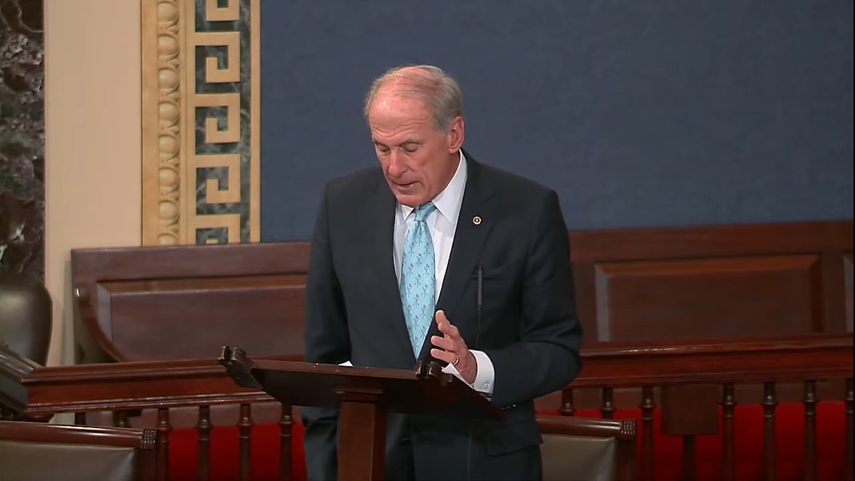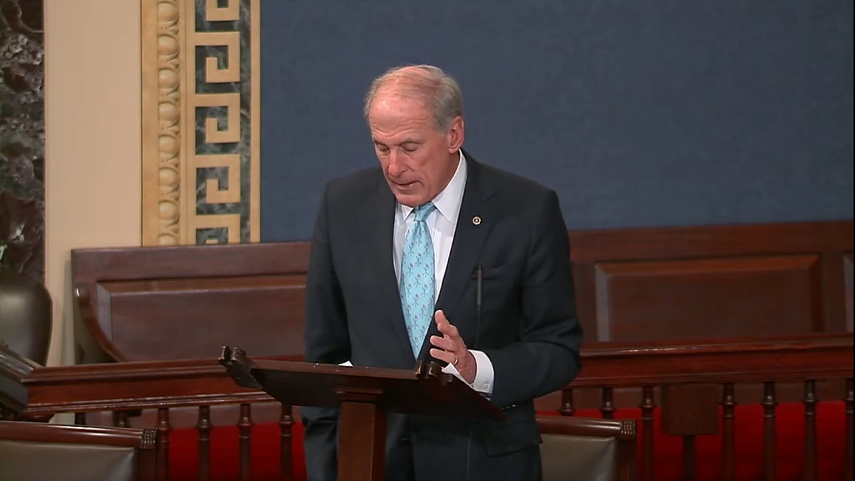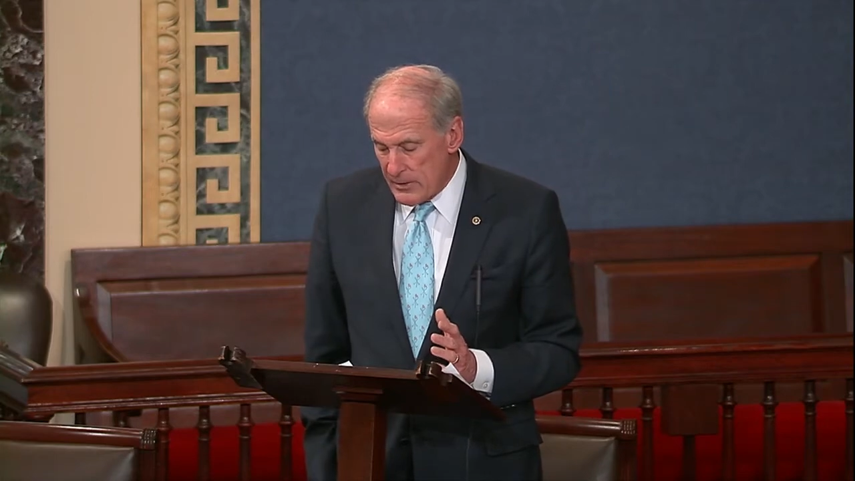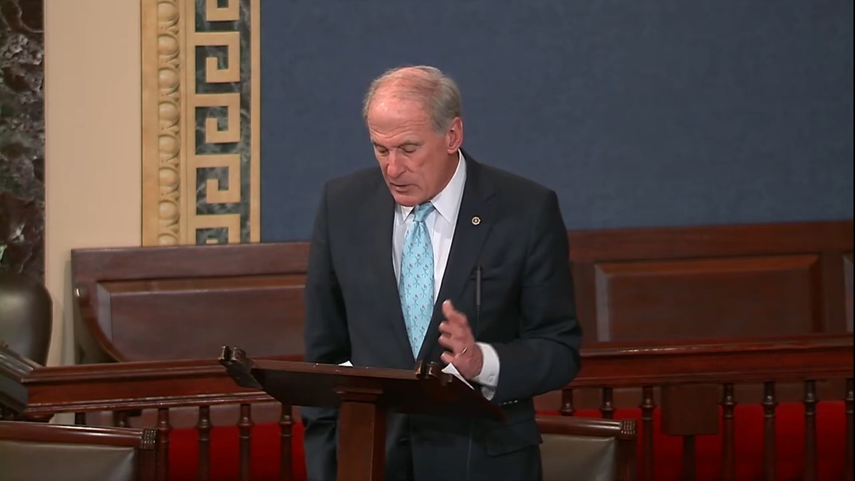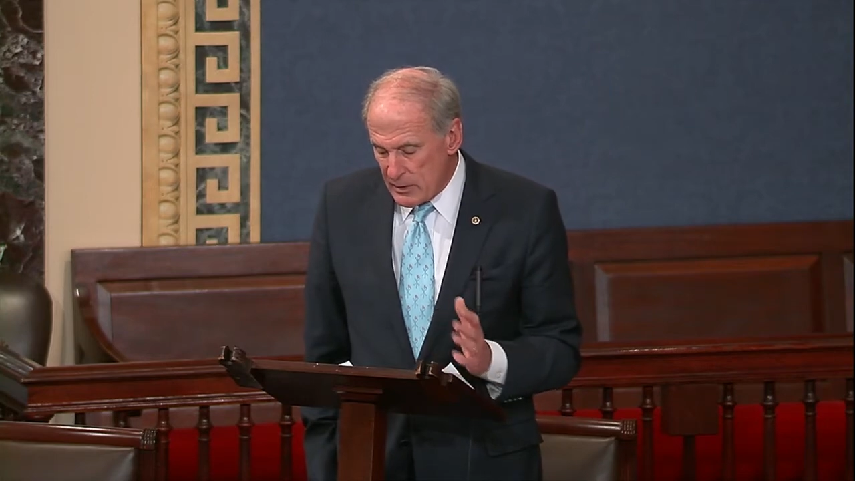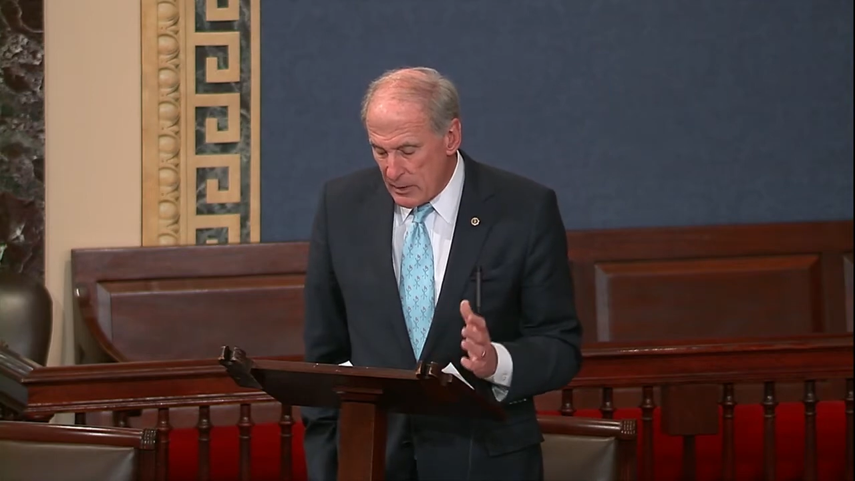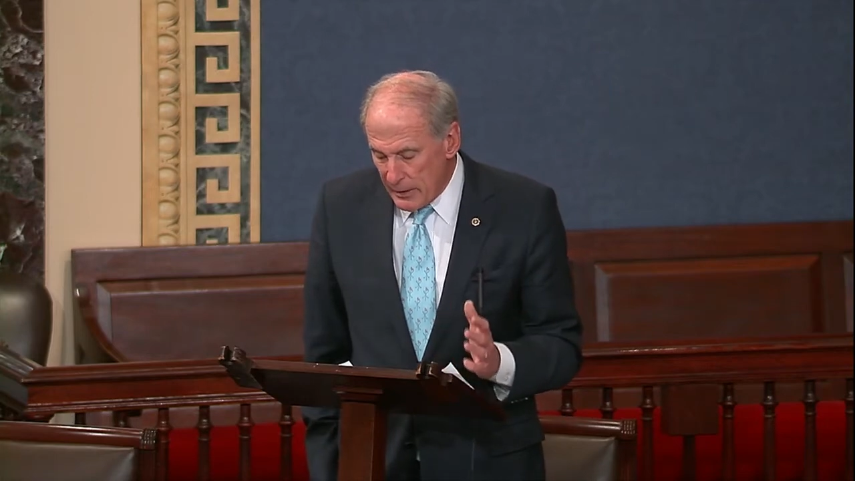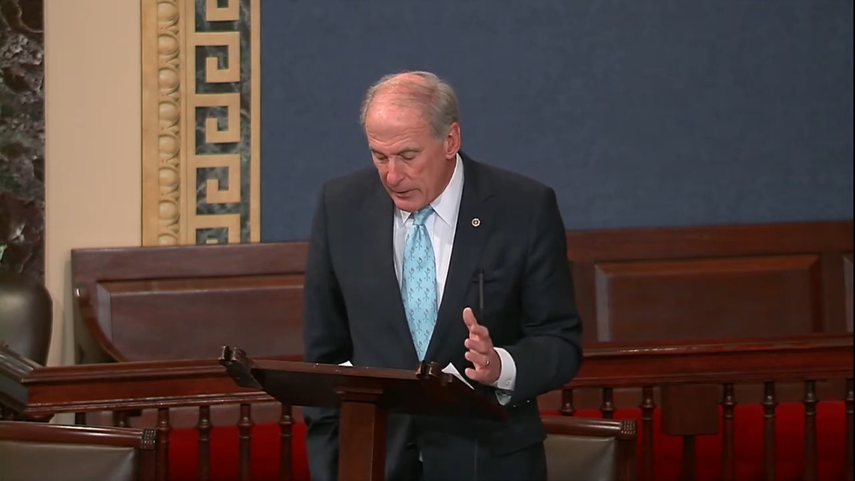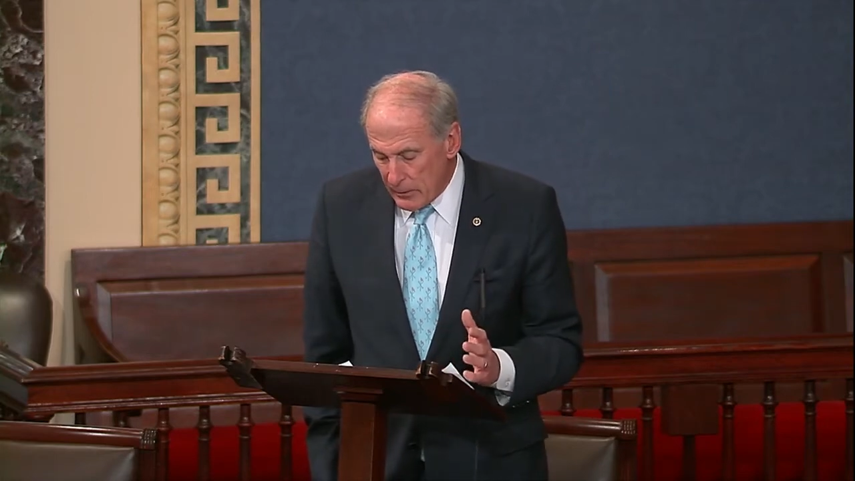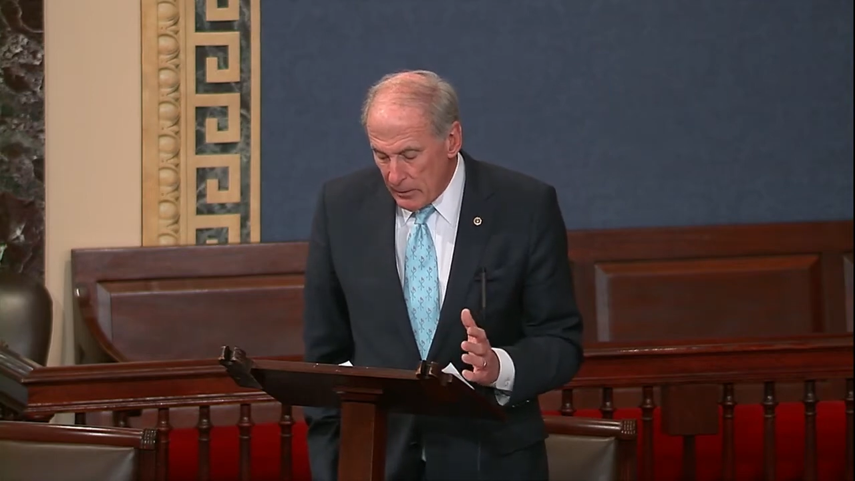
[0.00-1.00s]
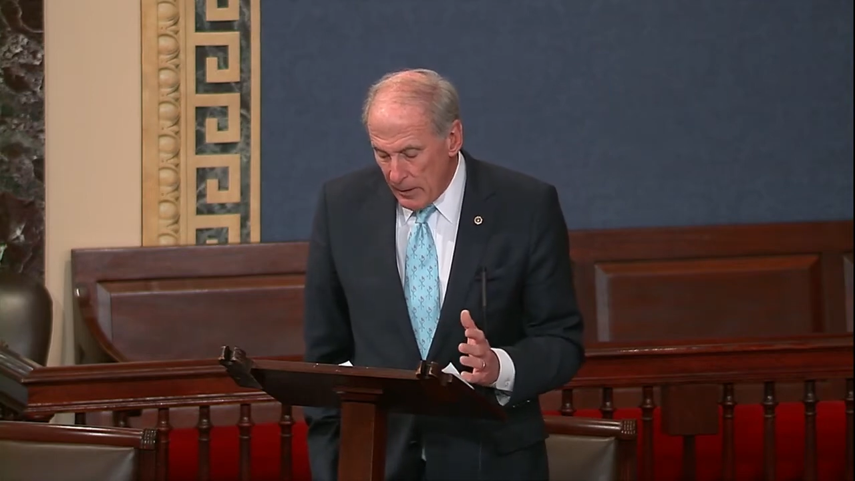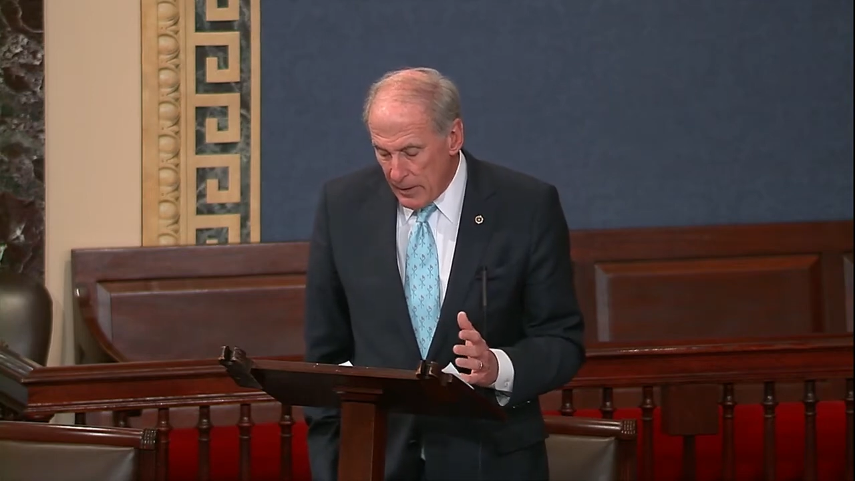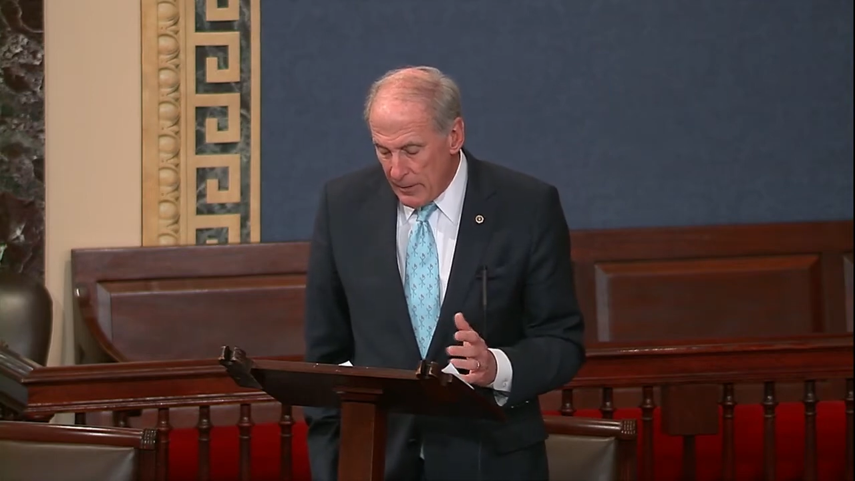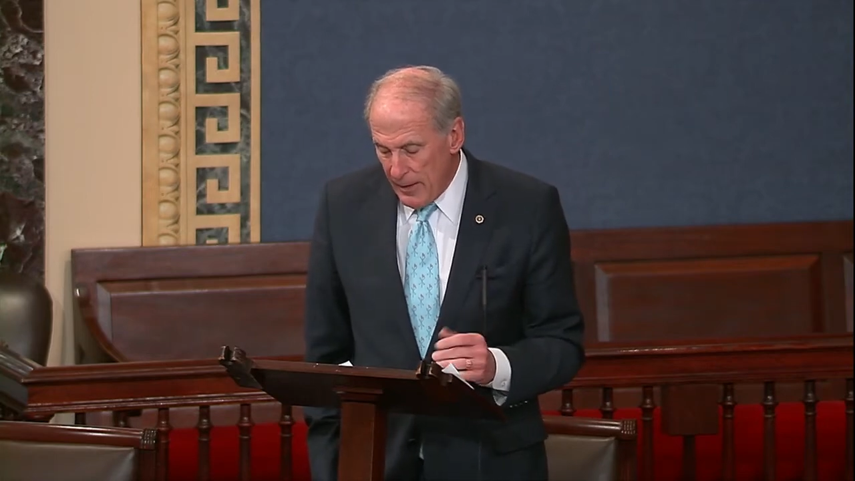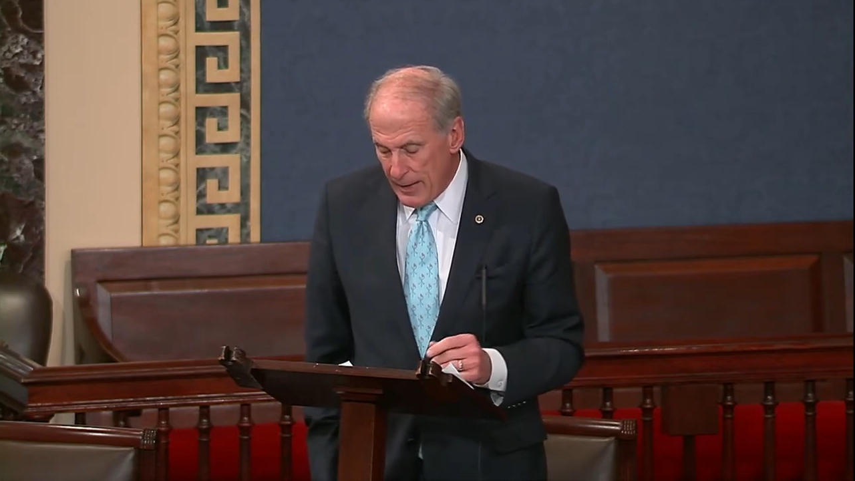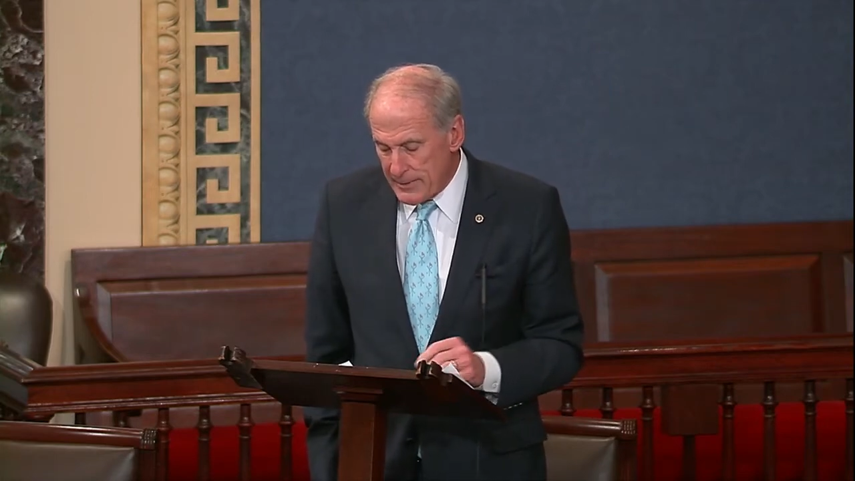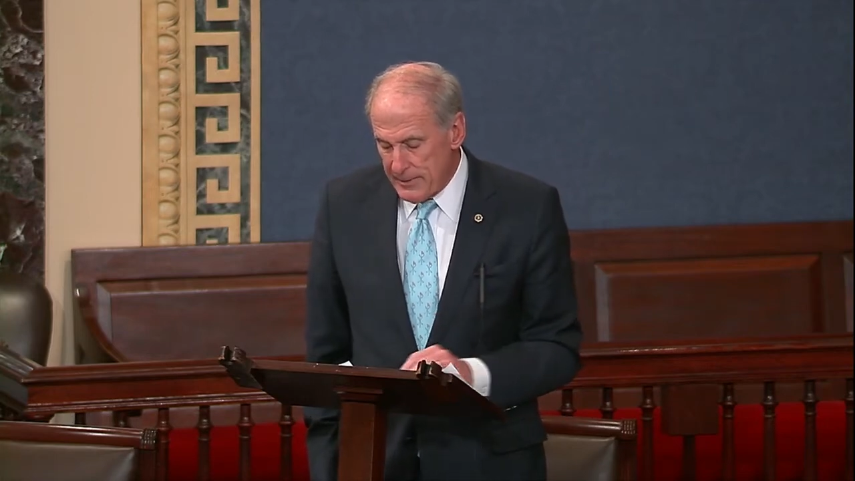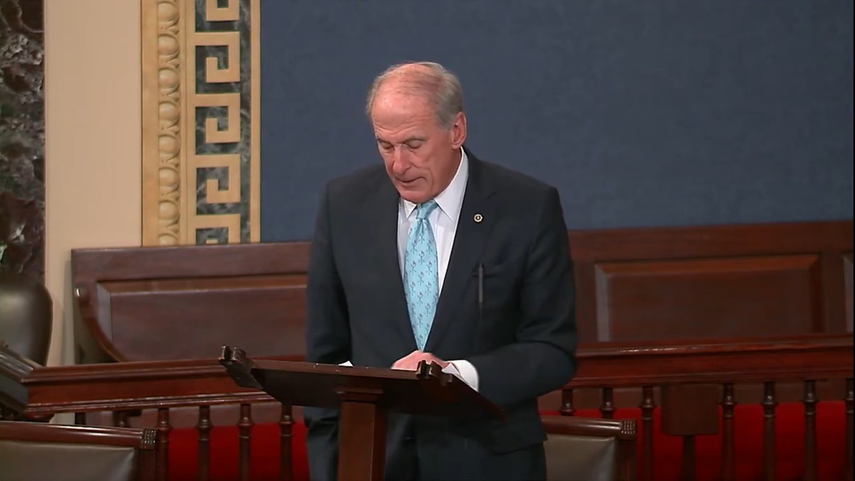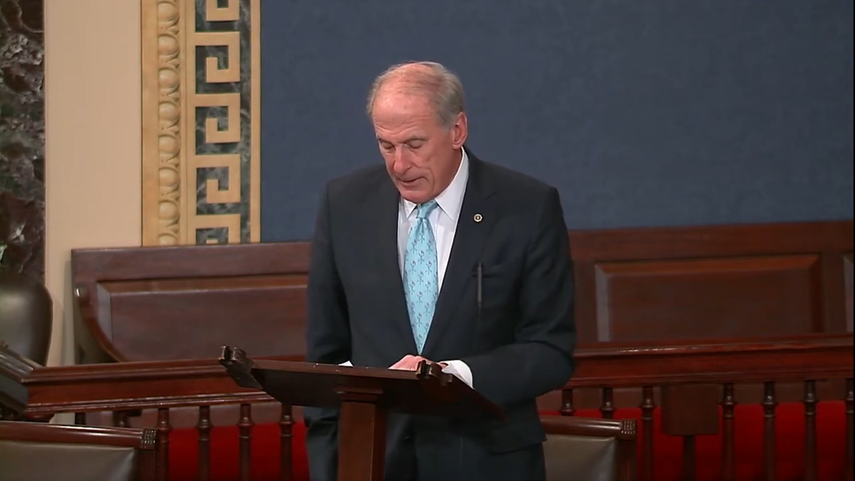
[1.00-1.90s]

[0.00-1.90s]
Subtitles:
it's clear that